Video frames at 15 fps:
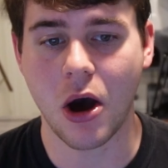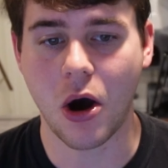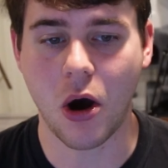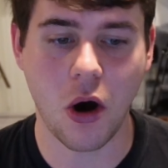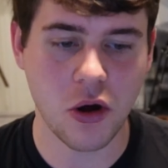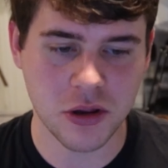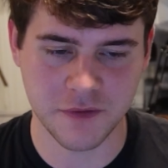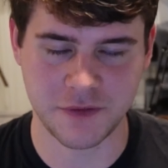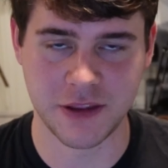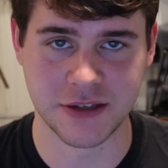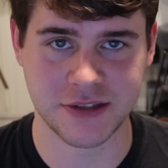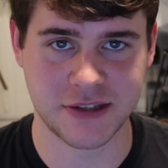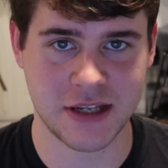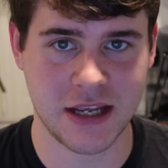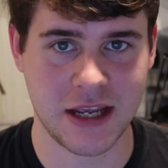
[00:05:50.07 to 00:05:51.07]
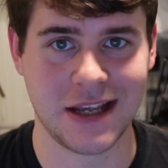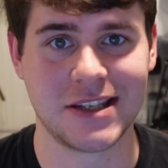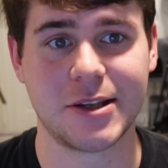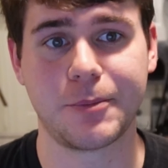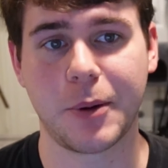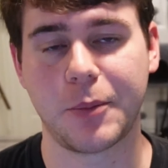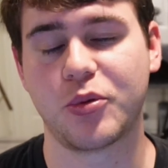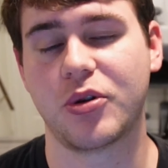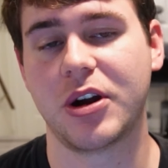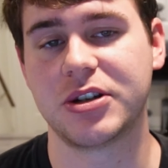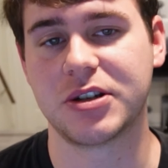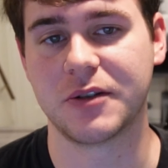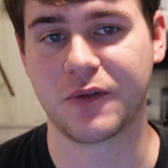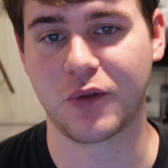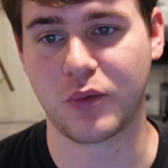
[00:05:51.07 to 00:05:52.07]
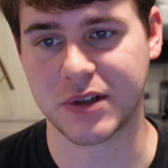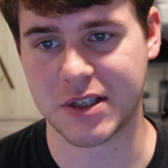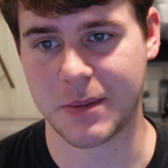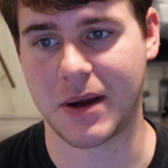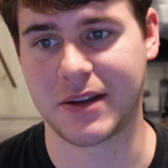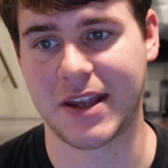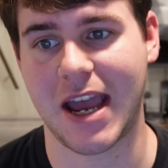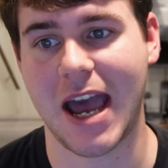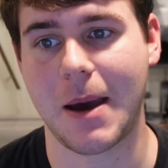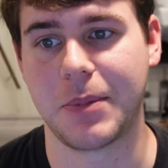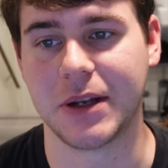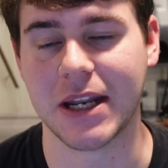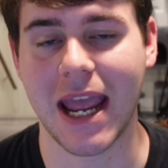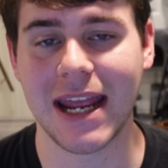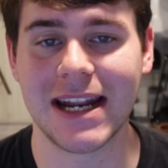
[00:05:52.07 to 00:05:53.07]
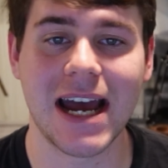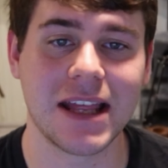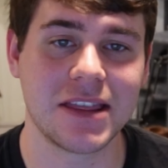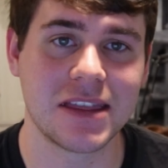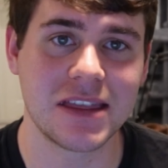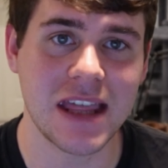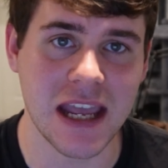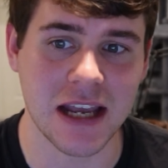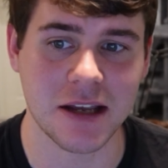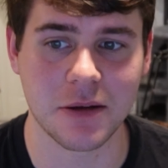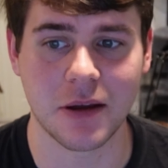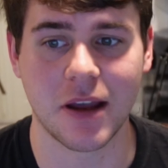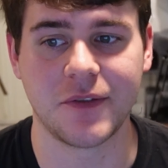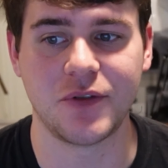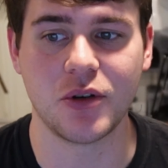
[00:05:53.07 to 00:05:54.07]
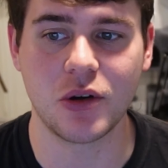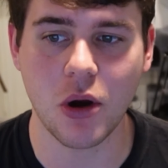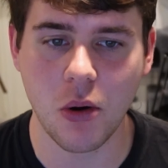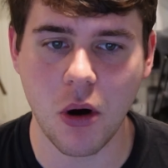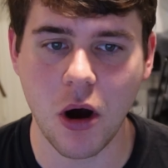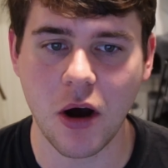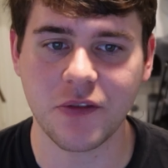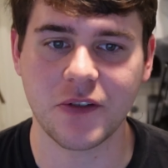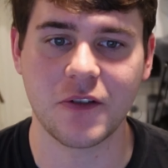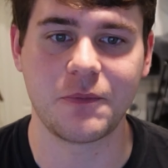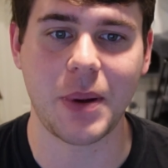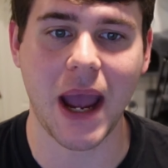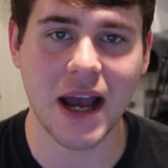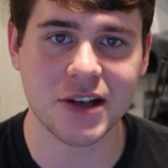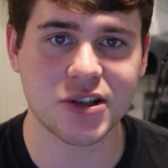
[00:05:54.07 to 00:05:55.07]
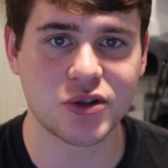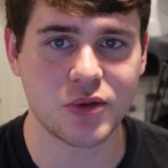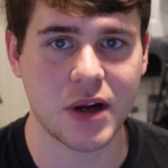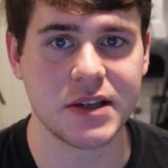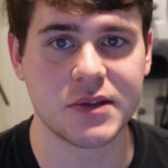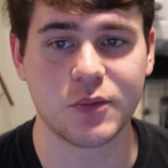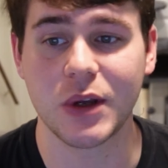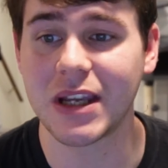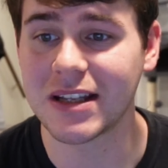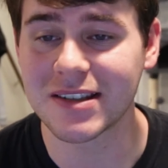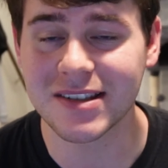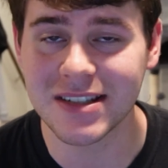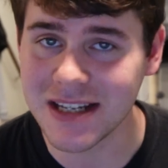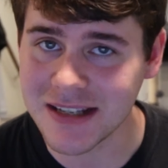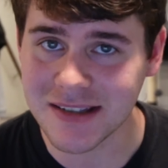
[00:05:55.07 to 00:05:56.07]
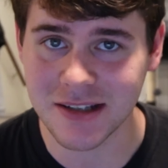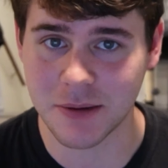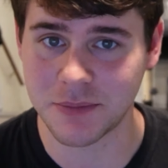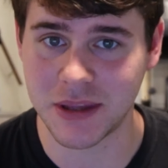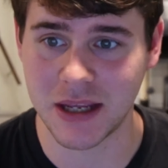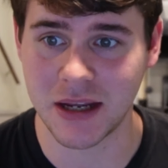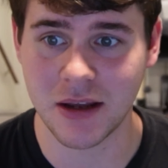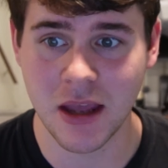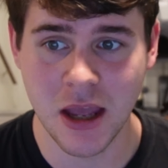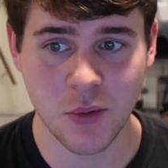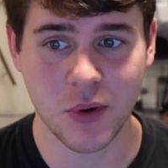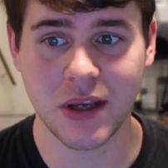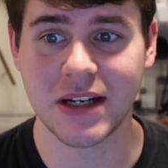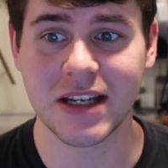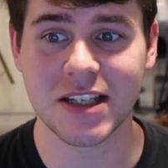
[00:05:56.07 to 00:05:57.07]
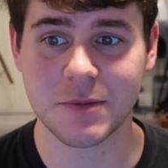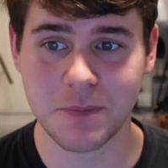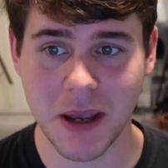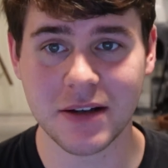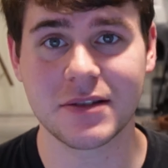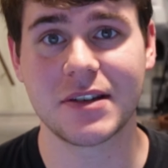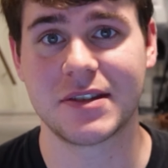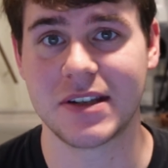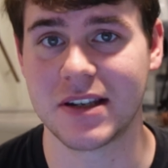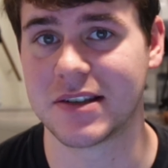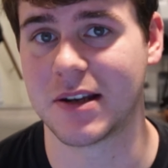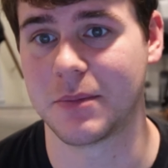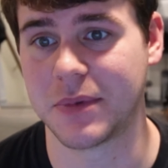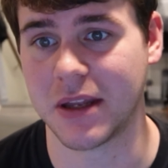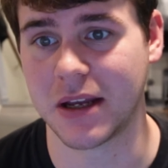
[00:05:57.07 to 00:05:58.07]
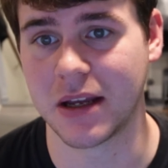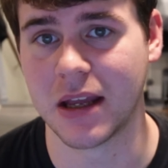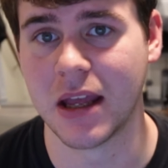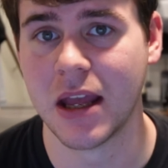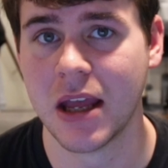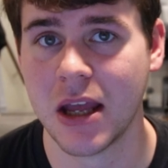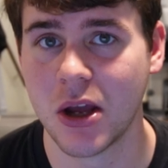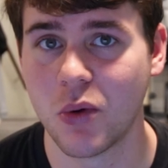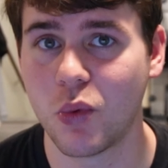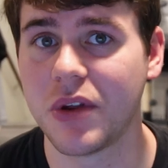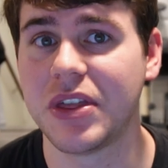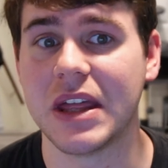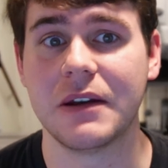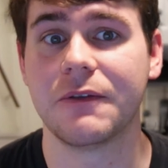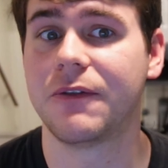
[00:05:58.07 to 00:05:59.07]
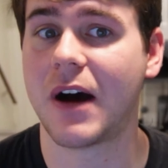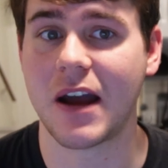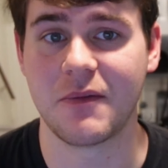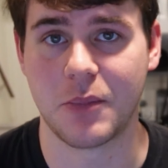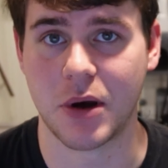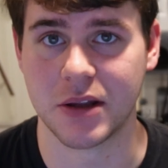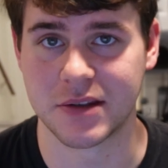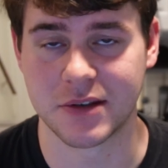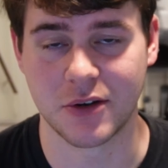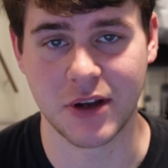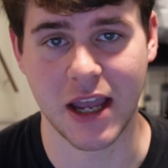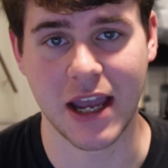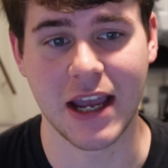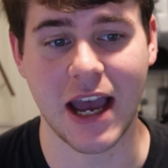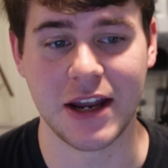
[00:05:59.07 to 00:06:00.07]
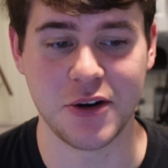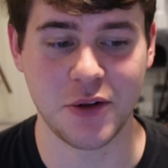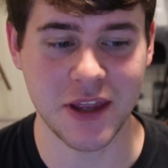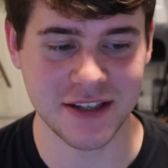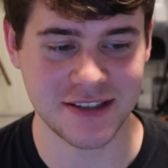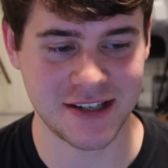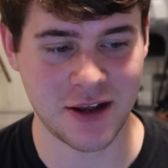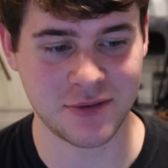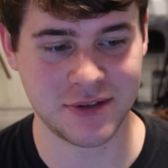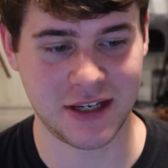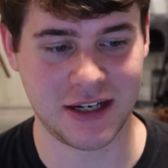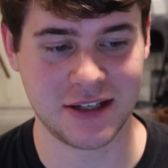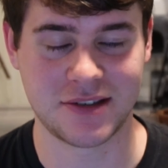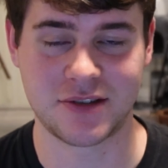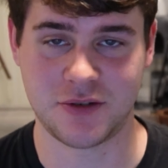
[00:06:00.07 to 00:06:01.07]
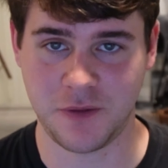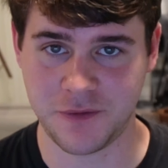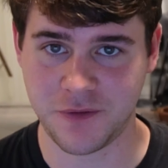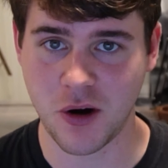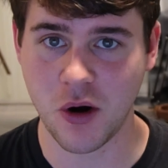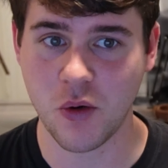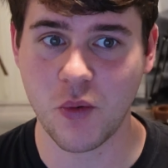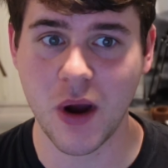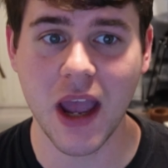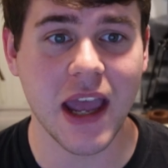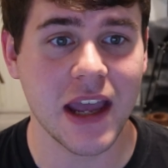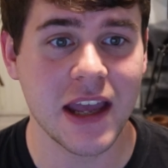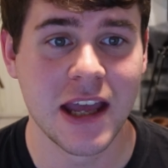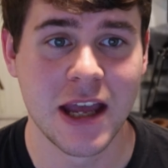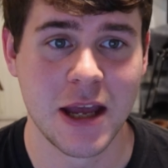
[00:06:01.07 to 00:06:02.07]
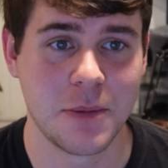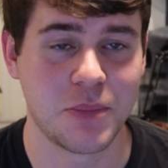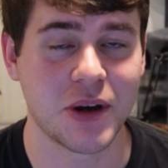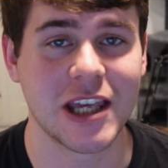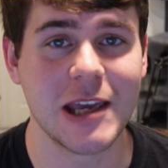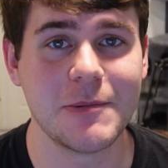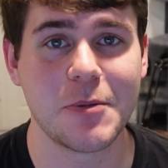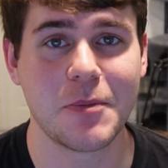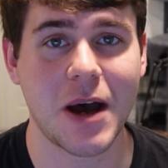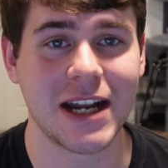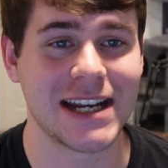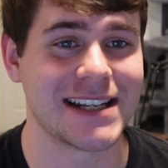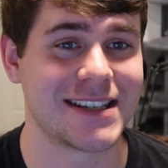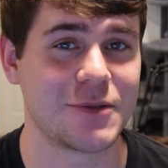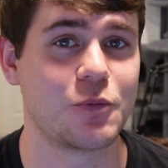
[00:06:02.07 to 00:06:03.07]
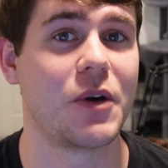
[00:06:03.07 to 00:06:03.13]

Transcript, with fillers: All of this is in preparation for what's about to happen. And I think if you go off of past trends, we can see something, we can expect to see something within five months. Okay. I know that sounds like it's so far away, but keep in mind I said